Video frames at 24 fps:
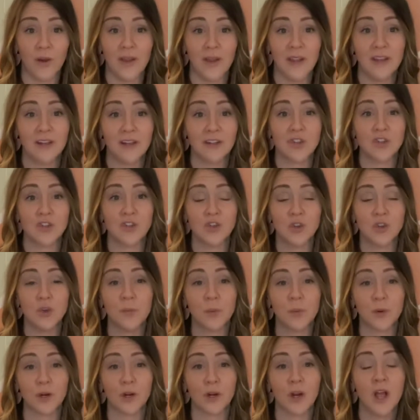He is
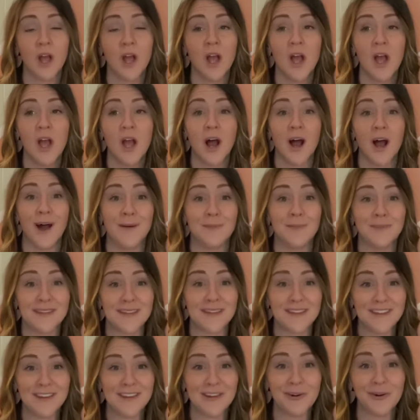super um,
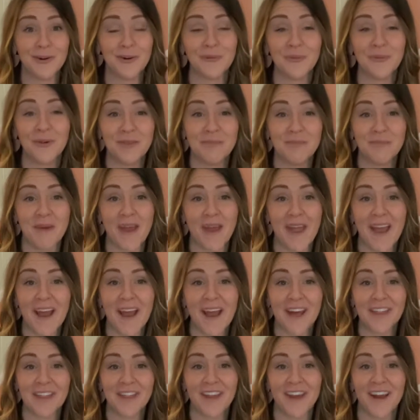skilled with math.